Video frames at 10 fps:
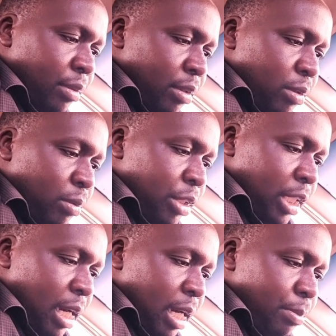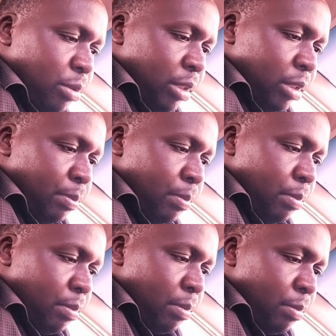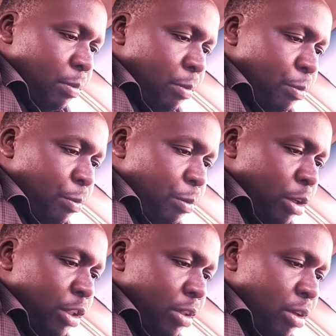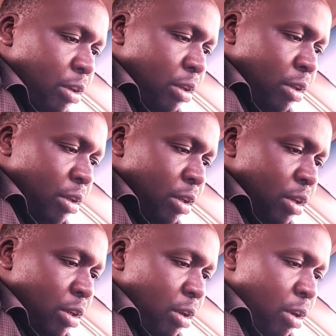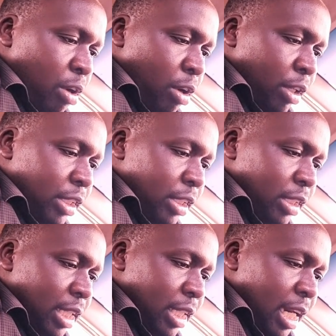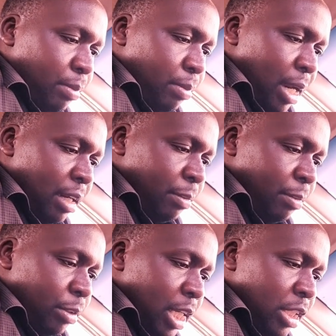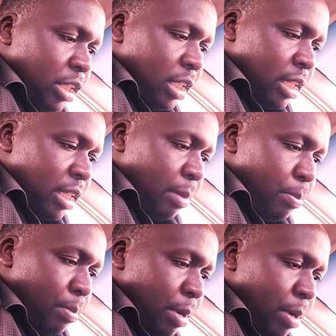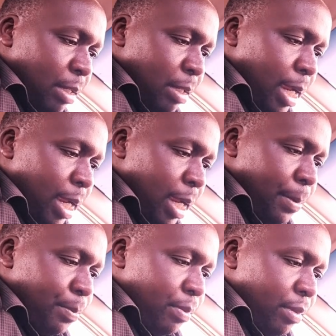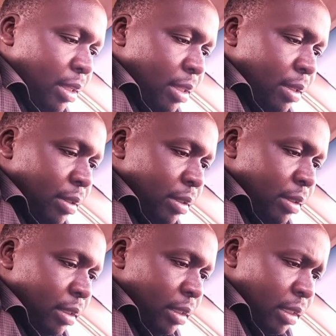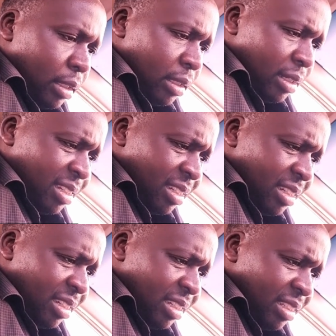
which comes with phone or is standard brand for charging the power supply. Uh,